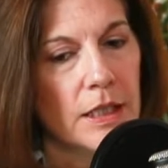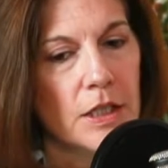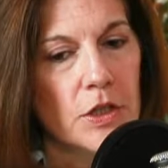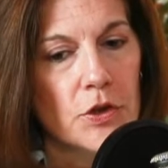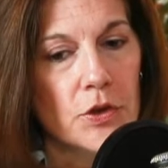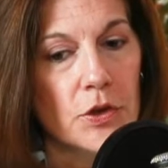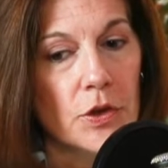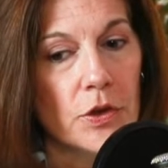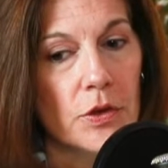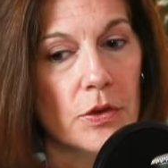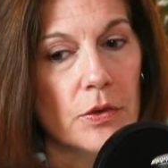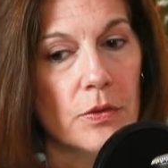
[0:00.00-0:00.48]

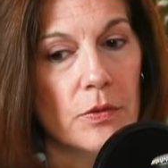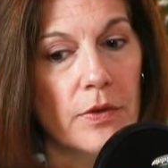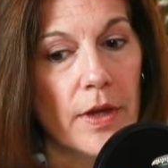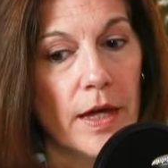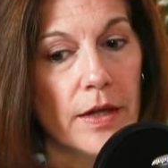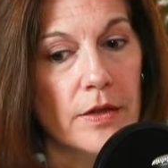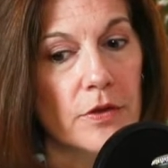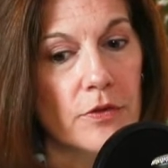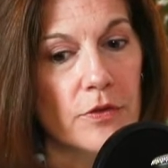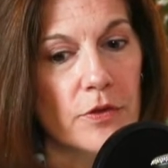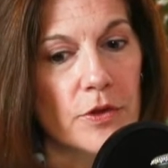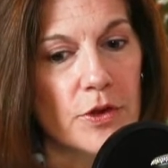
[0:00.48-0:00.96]
So
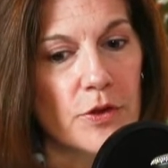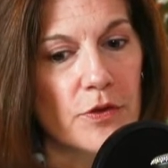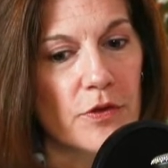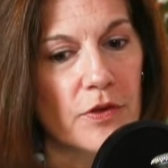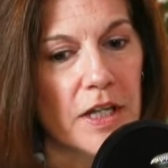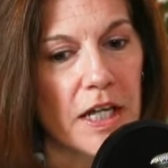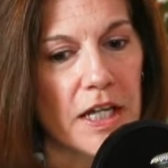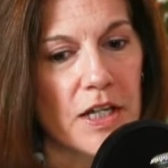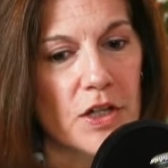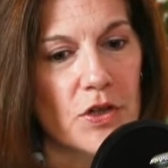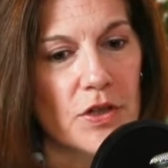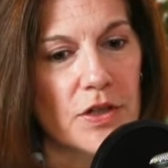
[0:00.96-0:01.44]
that
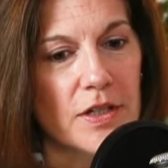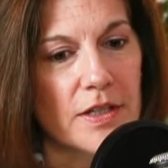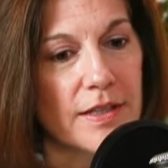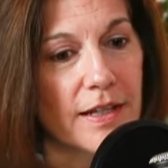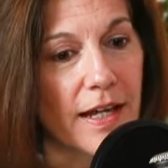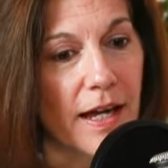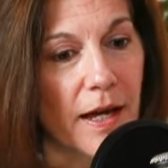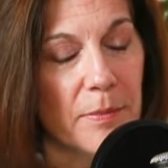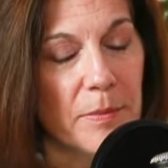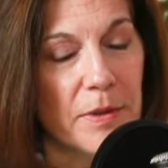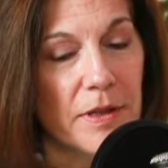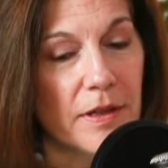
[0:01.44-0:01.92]
diversification is
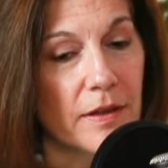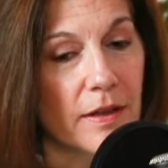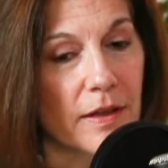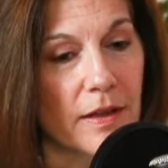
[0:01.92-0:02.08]
happening.